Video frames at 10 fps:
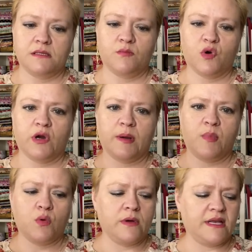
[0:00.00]
prairie
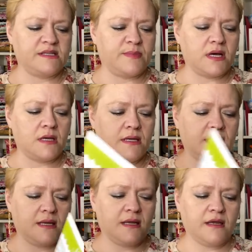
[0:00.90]
points,
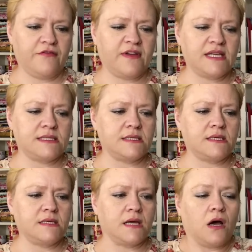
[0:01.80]
binding,
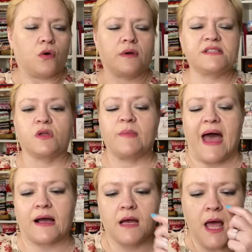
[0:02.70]
facing. Oh, it's on the
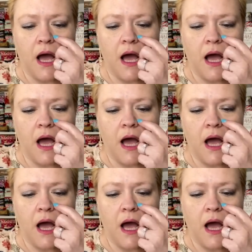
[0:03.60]
back.